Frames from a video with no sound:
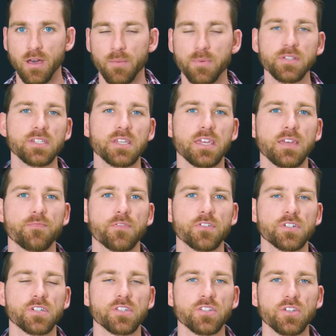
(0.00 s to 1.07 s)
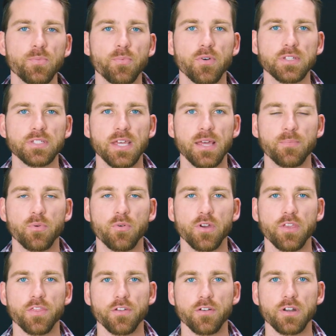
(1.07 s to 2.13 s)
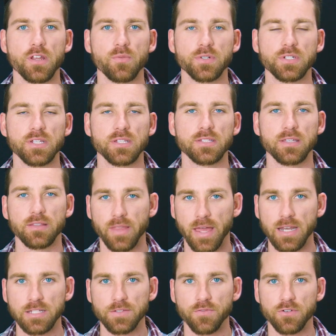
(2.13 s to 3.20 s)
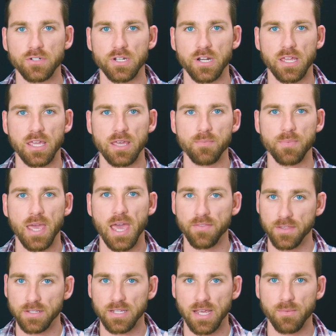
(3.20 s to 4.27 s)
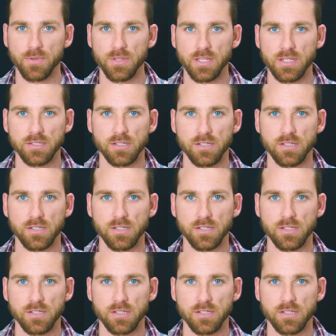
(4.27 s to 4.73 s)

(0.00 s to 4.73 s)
I'll be using GIMP version 2.10.30 which is the latest version of GIMP at the time of this